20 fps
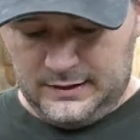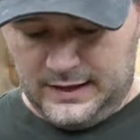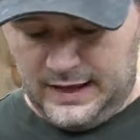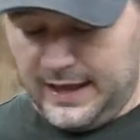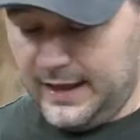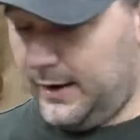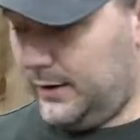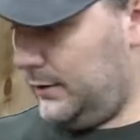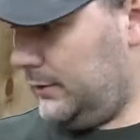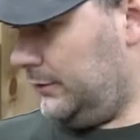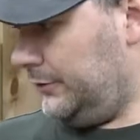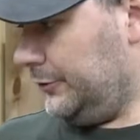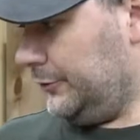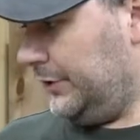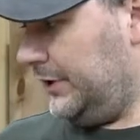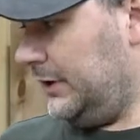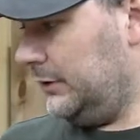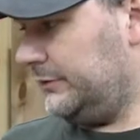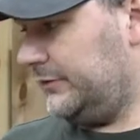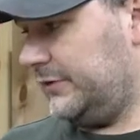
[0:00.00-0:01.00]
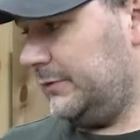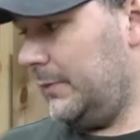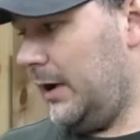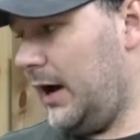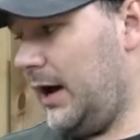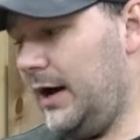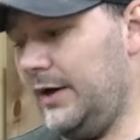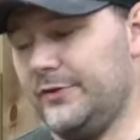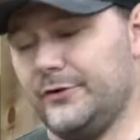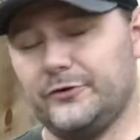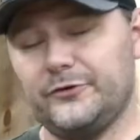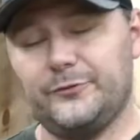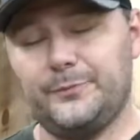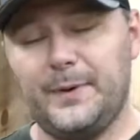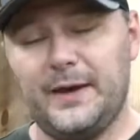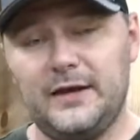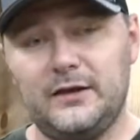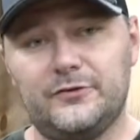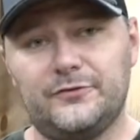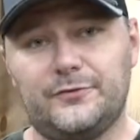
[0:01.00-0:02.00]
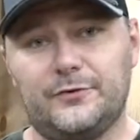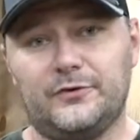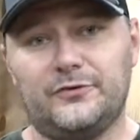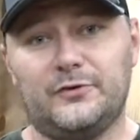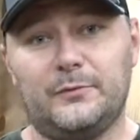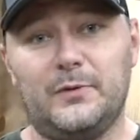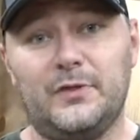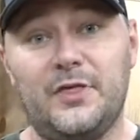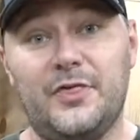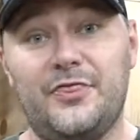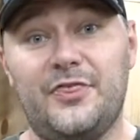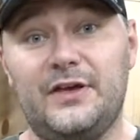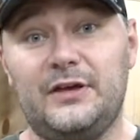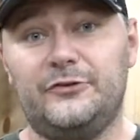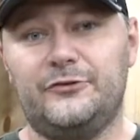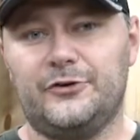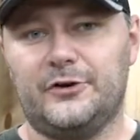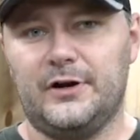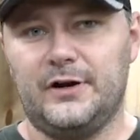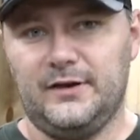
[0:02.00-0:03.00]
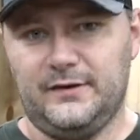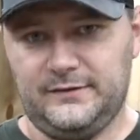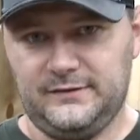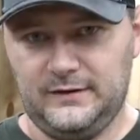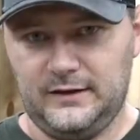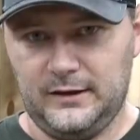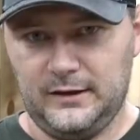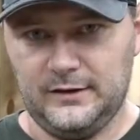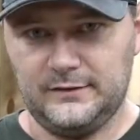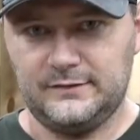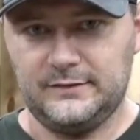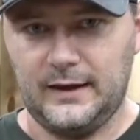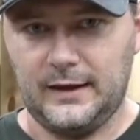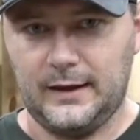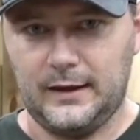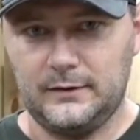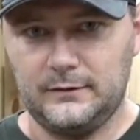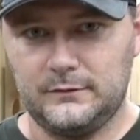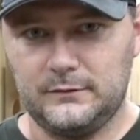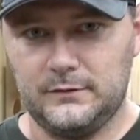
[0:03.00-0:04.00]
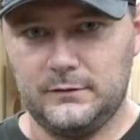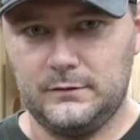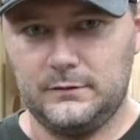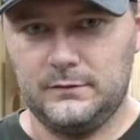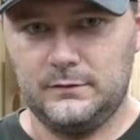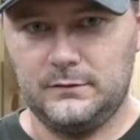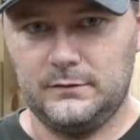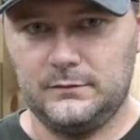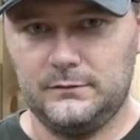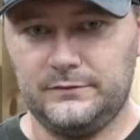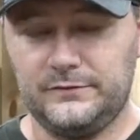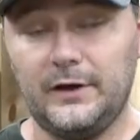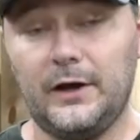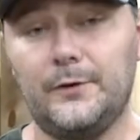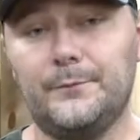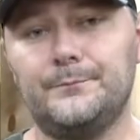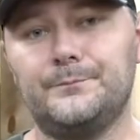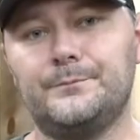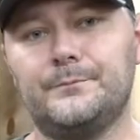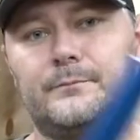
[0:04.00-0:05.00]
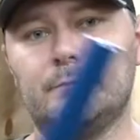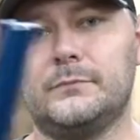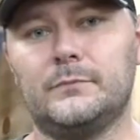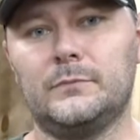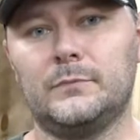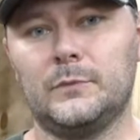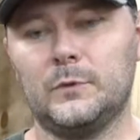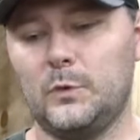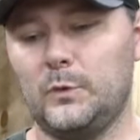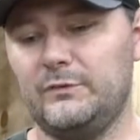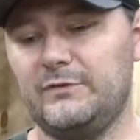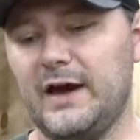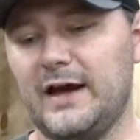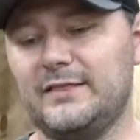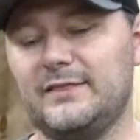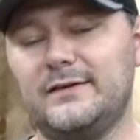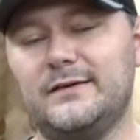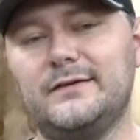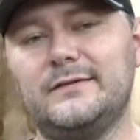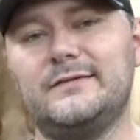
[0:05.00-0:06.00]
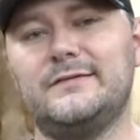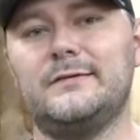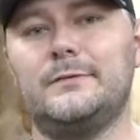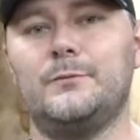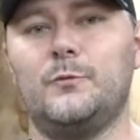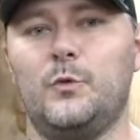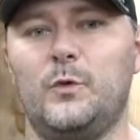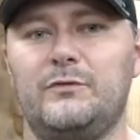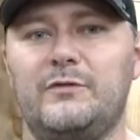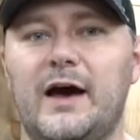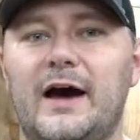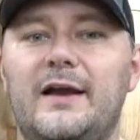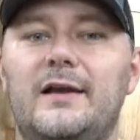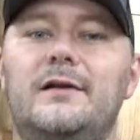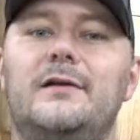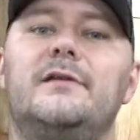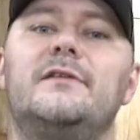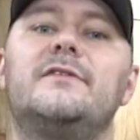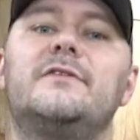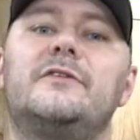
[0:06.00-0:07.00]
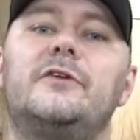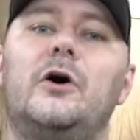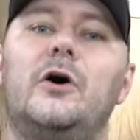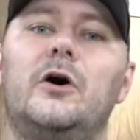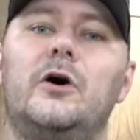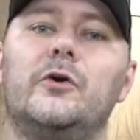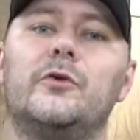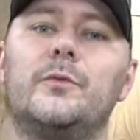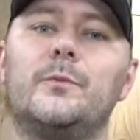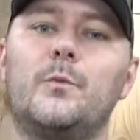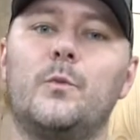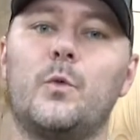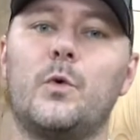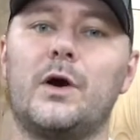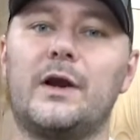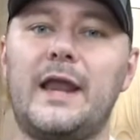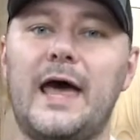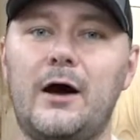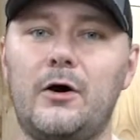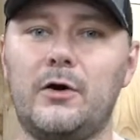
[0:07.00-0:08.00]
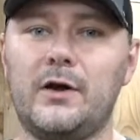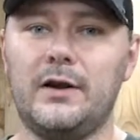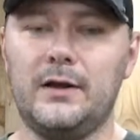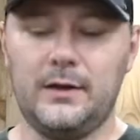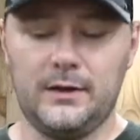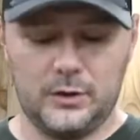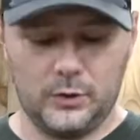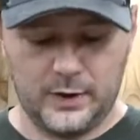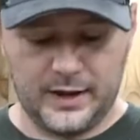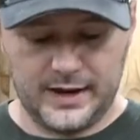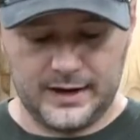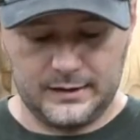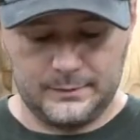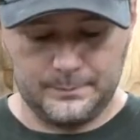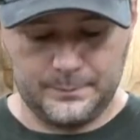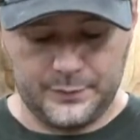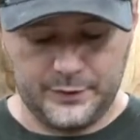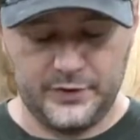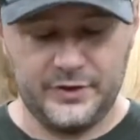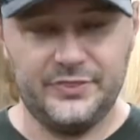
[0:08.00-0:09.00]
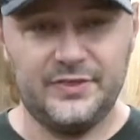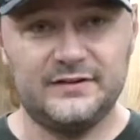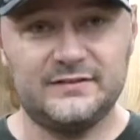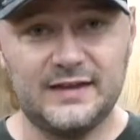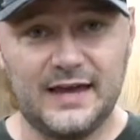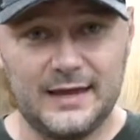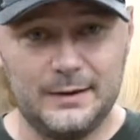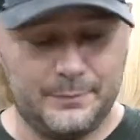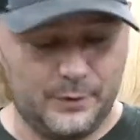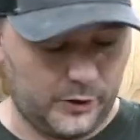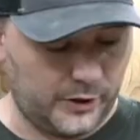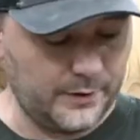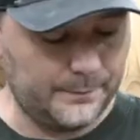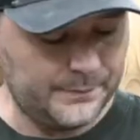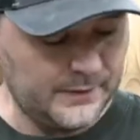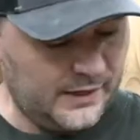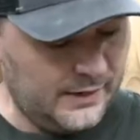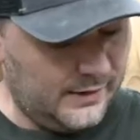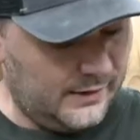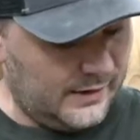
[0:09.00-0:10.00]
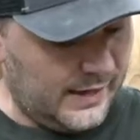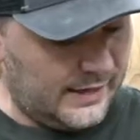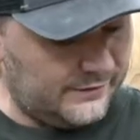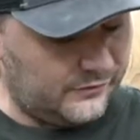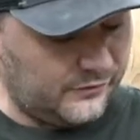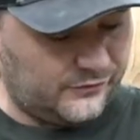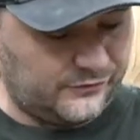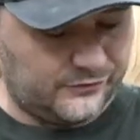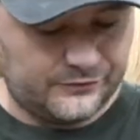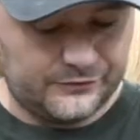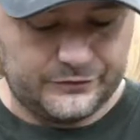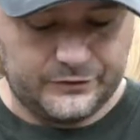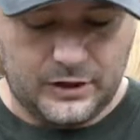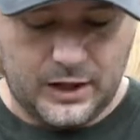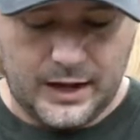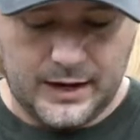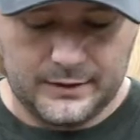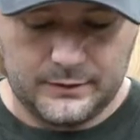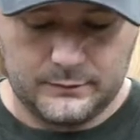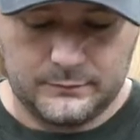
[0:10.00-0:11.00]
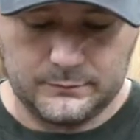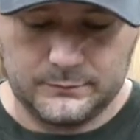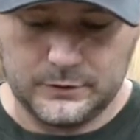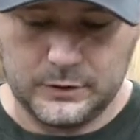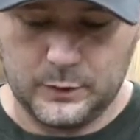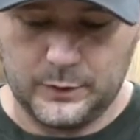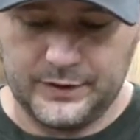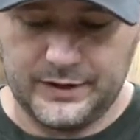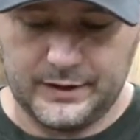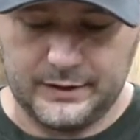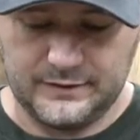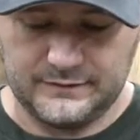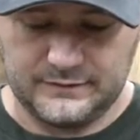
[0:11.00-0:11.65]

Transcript: And you'll need some other space for some of the things you're going to see in a second. So we've got this, we've got it installed. We're now going to go ahead and put the tape on it. It has a slot going down.